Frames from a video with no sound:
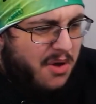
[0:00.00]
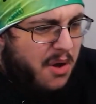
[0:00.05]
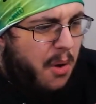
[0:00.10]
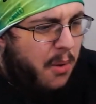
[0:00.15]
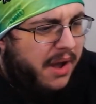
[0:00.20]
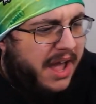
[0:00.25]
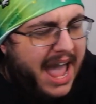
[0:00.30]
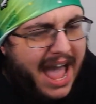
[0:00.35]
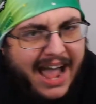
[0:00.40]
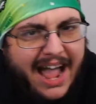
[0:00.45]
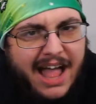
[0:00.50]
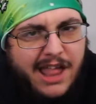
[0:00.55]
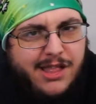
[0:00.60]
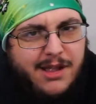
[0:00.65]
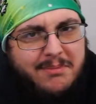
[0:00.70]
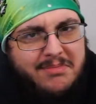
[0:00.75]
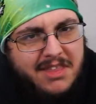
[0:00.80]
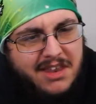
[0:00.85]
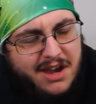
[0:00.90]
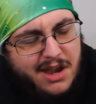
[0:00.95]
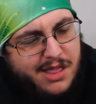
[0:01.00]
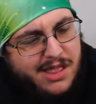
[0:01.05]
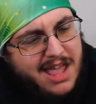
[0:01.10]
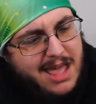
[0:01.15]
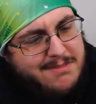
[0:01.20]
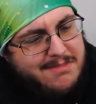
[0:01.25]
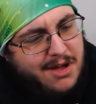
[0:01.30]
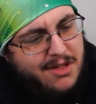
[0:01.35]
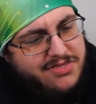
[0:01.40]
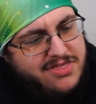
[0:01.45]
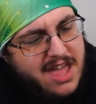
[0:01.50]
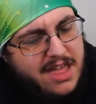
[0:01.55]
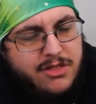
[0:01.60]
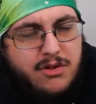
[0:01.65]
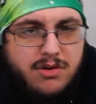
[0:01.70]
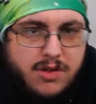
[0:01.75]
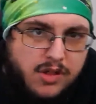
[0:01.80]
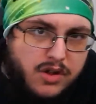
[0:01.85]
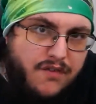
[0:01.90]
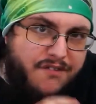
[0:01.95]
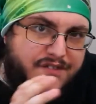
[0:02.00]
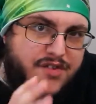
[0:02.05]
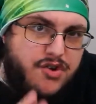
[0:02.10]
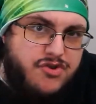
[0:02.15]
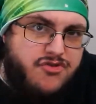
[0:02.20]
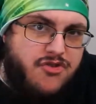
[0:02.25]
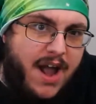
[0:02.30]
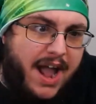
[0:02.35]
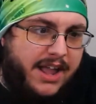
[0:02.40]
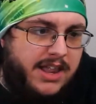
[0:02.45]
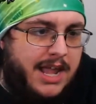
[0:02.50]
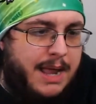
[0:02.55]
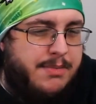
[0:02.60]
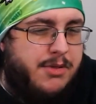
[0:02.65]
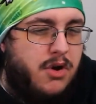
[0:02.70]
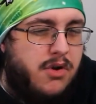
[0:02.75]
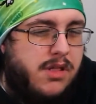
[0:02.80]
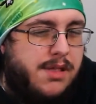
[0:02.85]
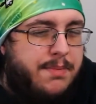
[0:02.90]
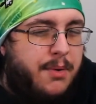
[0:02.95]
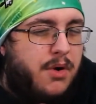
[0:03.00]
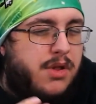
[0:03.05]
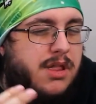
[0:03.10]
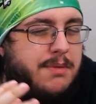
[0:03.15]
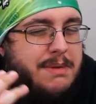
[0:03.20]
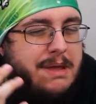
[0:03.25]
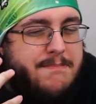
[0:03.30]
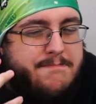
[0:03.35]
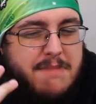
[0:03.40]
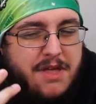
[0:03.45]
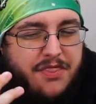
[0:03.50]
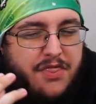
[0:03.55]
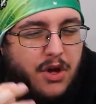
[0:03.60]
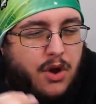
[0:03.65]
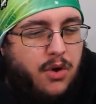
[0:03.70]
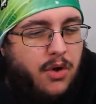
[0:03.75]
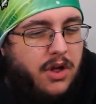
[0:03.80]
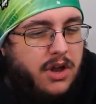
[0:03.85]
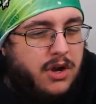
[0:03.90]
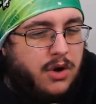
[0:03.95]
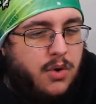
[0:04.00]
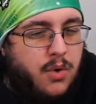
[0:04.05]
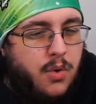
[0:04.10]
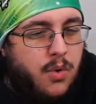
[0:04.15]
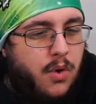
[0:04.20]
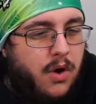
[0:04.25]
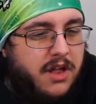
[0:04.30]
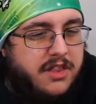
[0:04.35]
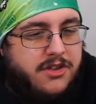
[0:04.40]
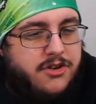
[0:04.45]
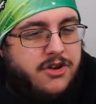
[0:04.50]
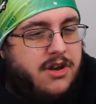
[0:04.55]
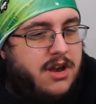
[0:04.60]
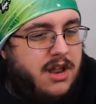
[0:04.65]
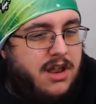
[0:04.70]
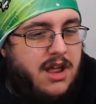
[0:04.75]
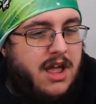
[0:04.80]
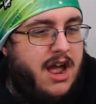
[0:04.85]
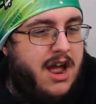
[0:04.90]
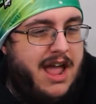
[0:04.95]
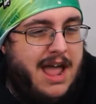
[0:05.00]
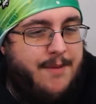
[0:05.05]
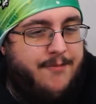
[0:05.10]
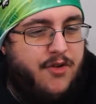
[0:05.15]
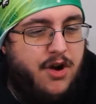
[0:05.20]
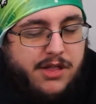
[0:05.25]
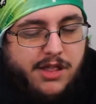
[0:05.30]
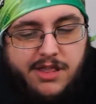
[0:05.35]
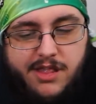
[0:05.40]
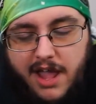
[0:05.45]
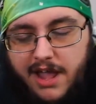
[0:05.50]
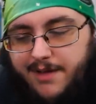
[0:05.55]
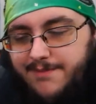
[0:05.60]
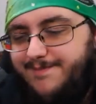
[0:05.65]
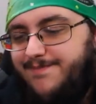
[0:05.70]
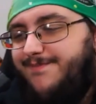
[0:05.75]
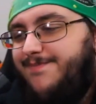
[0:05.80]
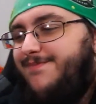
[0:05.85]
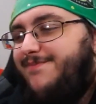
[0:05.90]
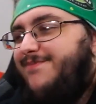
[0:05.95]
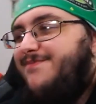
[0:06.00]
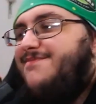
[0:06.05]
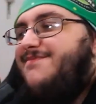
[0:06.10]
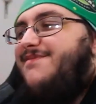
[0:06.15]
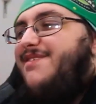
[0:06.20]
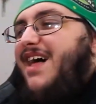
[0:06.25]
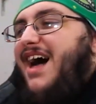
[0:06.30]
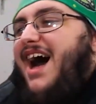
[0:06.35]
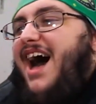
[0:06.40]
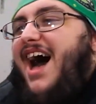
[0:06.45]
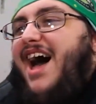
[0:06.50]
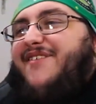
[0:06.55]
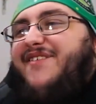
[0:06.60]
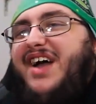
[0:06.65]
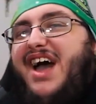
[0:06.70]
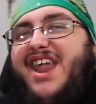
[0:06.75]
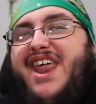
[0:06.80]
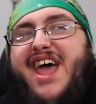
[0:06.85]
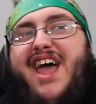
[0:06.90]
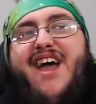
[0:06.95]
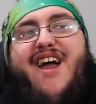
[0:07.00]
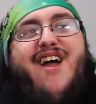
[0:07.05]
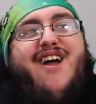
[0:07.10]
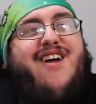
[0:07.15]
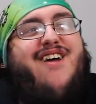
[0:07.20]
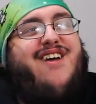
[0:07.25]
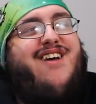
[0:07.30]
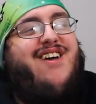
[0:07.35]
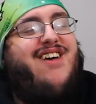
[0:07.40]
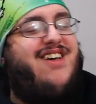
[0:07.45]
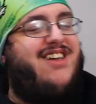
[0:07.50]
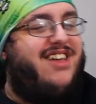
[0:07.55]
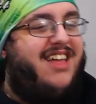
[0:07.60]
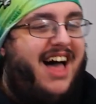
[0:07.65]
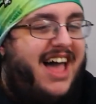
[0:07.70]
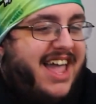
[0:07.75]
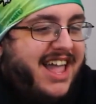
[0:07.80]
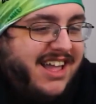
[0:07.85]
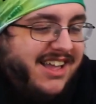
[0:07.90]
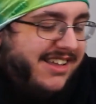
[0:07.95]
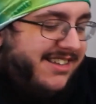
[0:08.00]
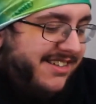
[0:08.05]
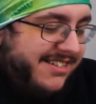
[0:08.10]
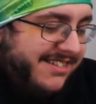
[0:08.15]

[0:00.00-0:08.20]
okay, I got something to say about that. There's so few dragon types. They're supposed to be mythical and cool, and Ampharos is like, I've got hair. Like,